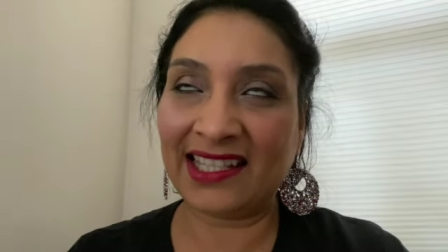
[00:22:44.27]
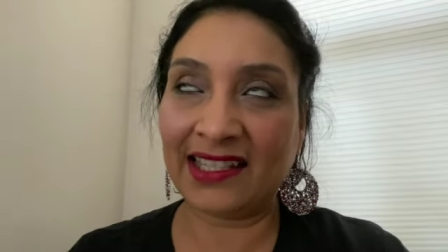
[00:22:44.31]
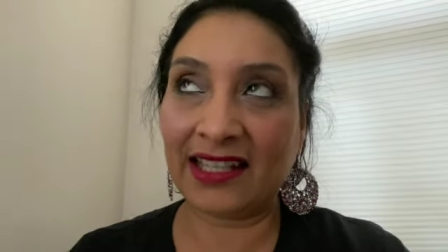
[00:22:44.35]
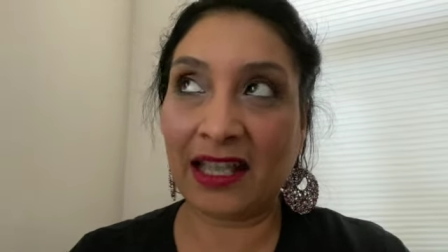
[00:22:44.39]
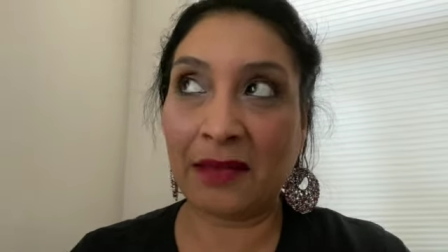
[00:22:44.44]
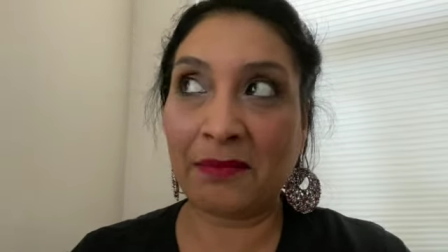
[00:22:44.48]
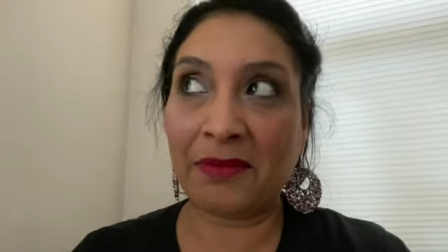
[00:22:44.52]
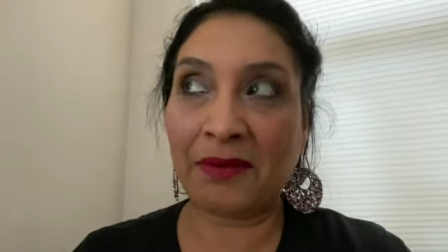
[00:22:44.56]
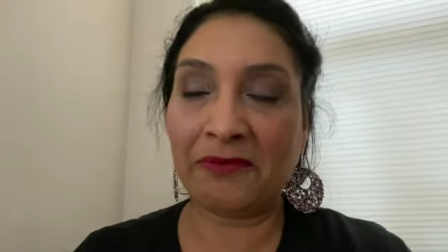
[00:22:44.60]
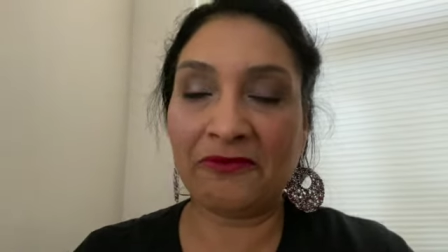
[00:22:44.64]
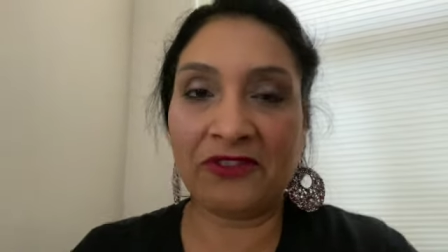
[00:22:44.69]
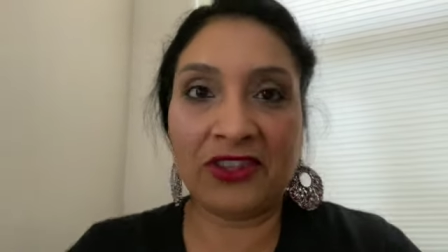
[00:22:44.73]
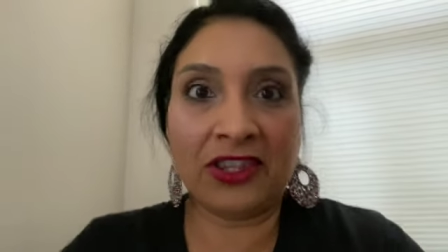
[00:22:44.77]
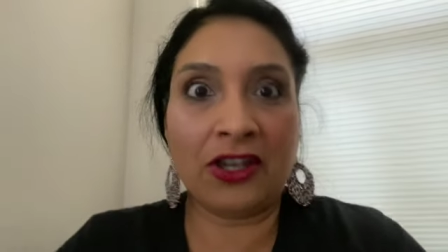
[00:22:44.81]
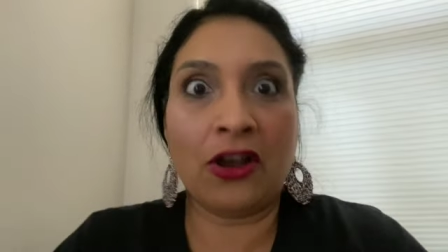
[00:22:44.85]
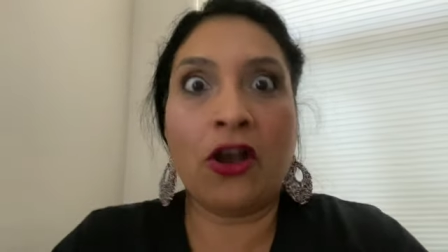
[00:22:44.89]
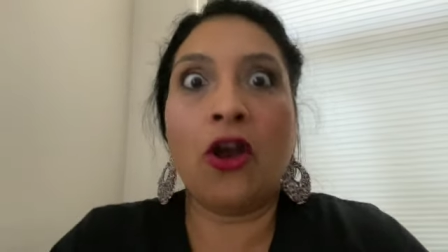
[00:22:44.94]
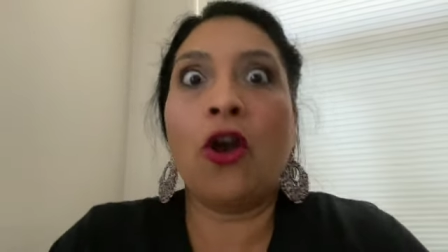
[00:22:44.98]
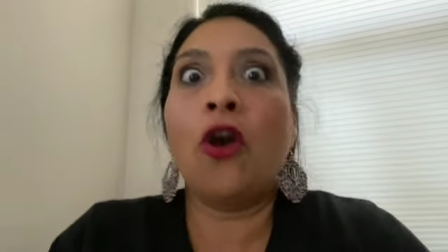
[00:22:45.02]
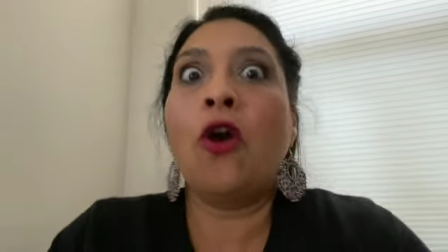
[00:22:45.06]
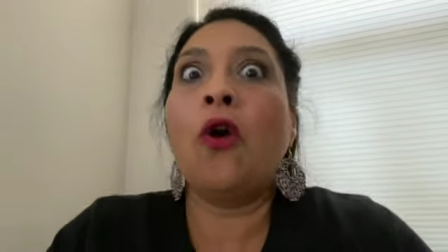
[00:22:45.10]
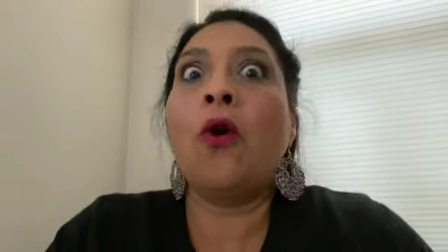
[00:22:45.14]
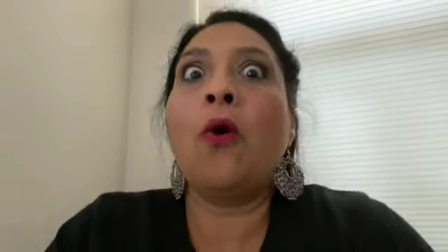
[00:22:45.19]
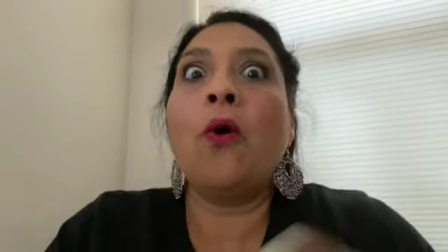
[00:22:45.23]
come up with a
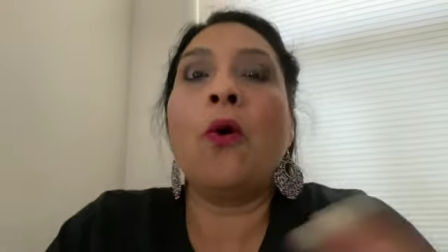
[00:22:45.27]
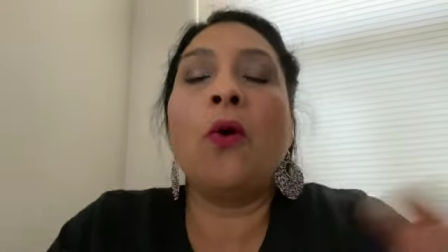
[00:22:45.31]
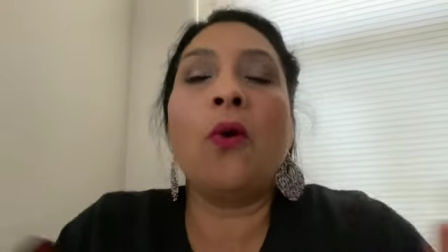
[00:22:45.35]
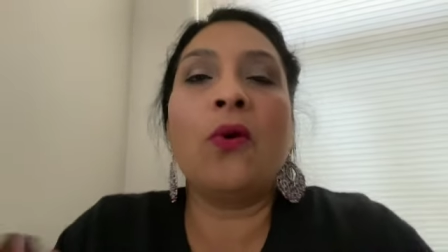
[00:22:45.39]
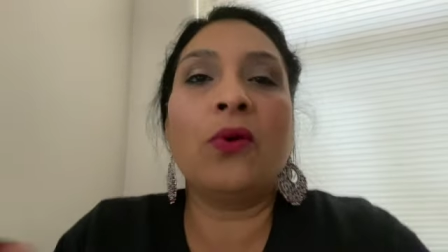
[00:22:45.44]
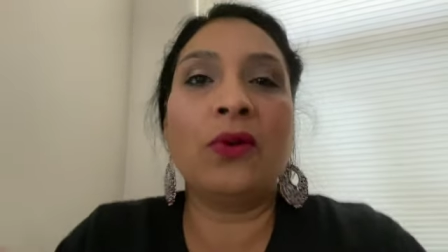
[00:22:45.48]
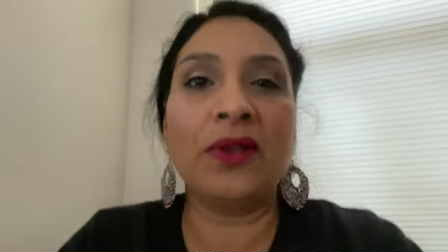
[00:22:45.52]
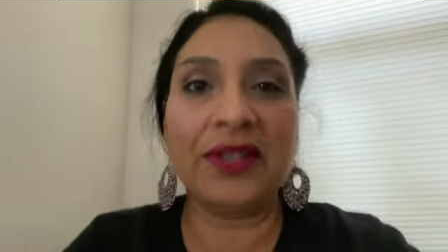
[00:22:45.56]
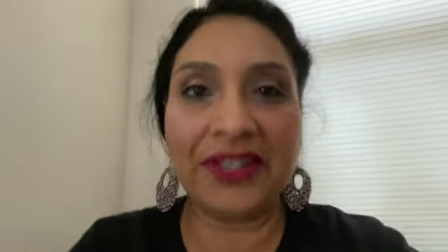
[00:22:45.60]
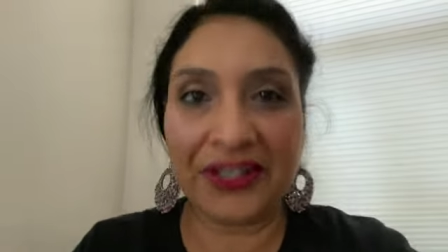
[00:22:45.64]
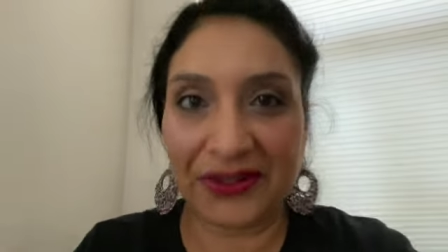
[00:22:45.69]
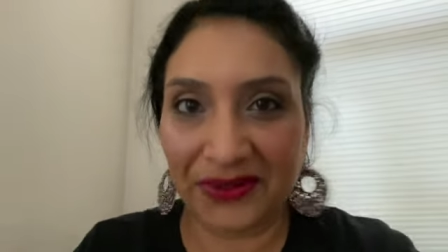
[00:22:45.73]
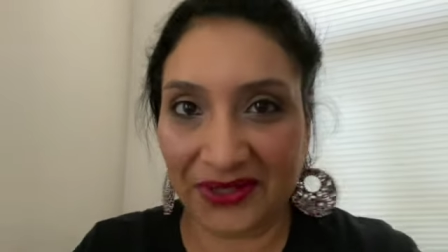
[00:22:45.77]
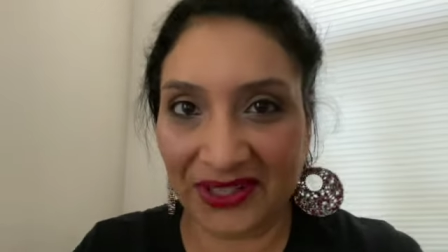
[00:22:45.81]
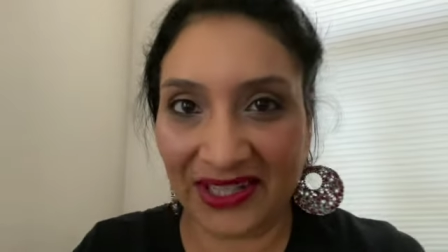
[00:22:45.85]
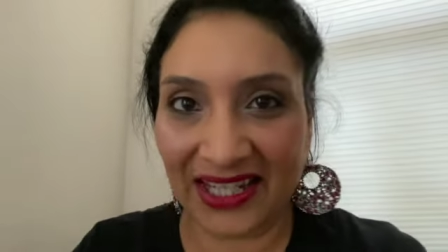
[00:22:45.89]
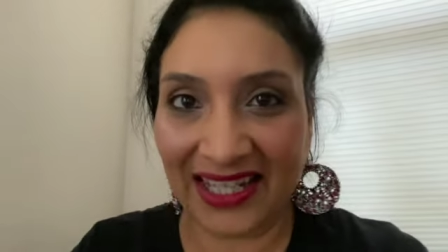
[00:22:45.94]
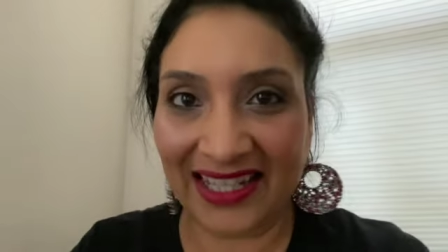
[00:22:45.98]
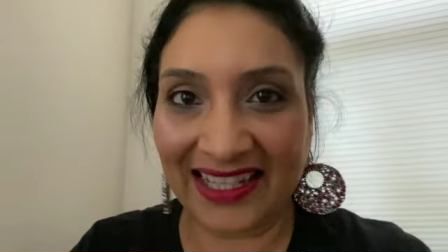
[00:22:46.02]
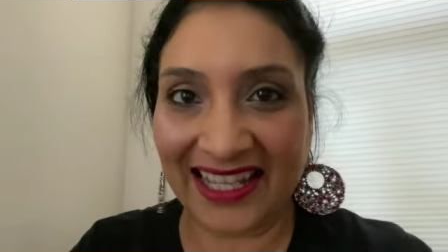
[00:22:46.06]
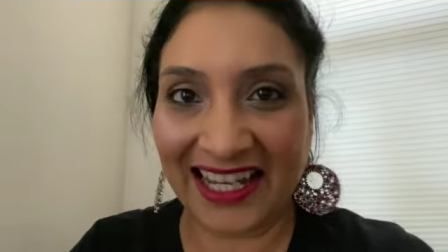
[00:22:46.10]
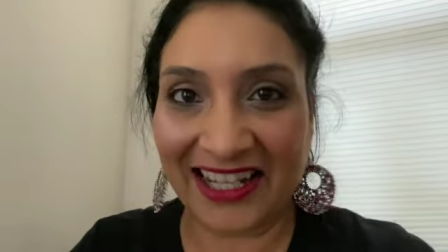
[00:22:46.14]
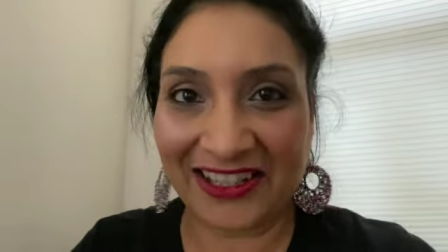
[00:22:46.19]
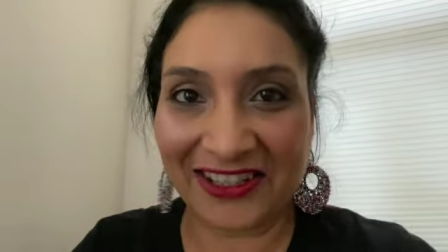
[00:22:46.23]
whole new
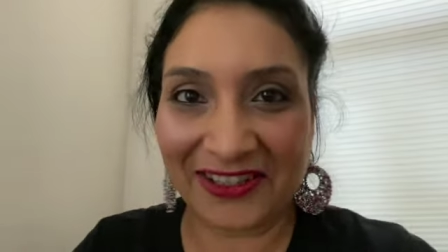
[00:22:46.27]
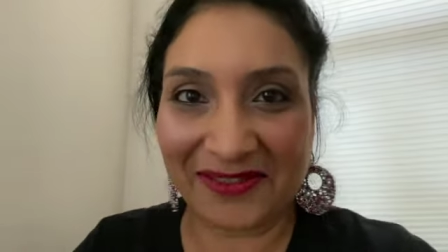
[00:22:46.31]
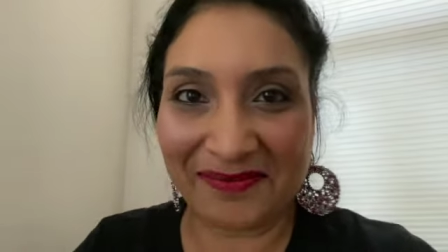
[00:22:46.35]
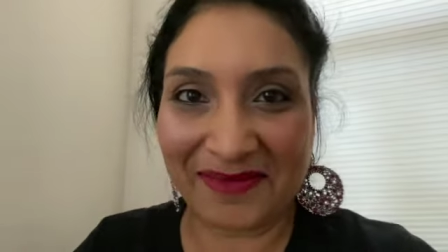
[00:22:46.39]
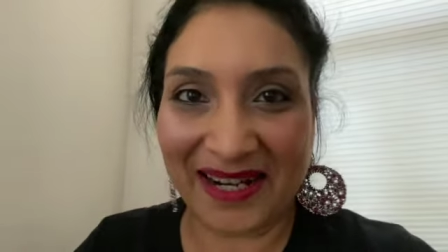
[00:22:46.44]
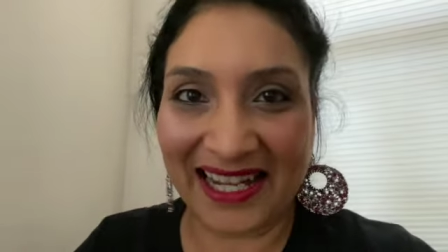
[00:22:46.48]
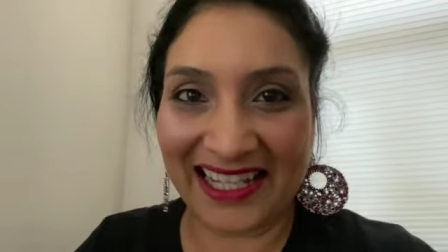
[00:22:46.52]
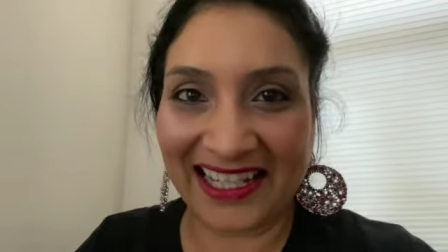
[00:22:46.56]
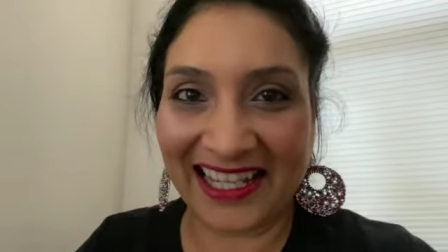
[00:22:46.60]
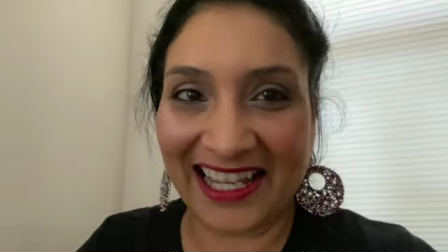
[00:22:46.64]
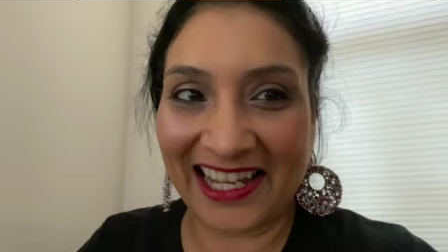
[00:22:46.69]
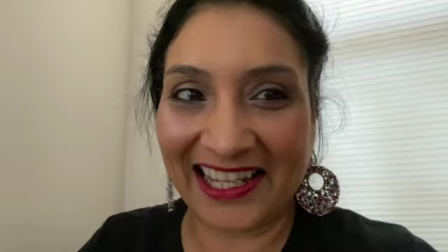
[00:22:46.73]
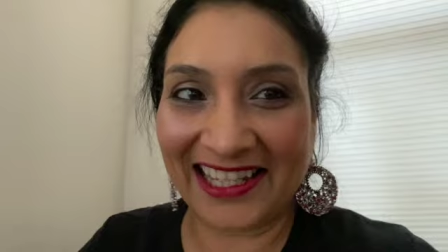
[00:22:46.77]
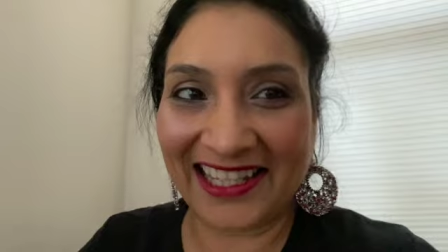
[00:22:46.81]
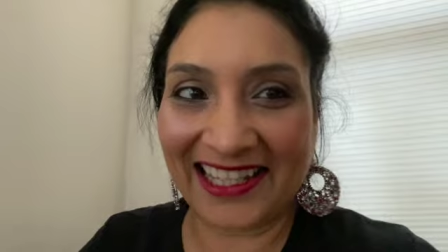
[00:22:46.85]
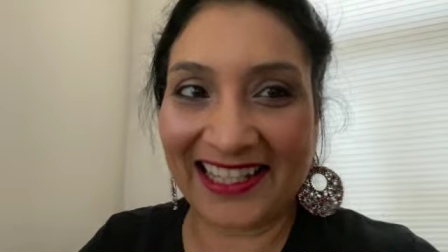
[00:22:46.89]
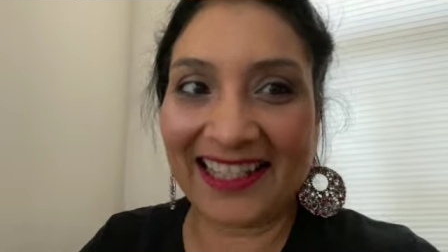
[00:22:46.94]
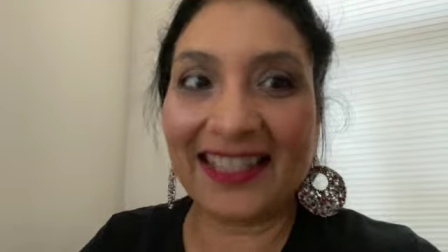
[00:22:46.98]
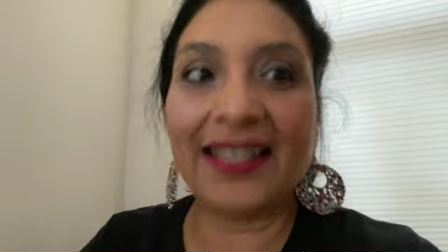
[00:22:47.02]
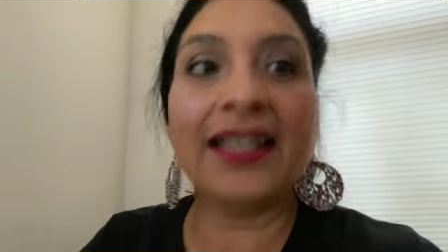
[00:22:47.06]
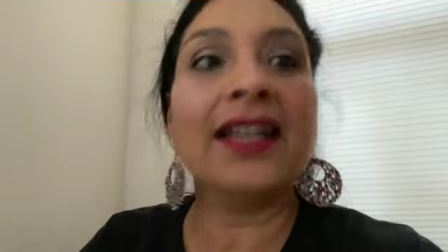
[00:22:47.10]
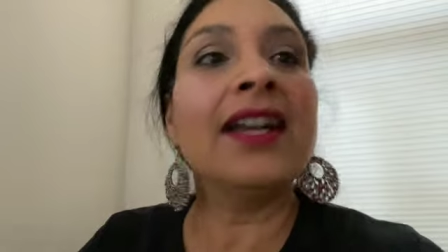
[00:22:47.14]
shade that you might like.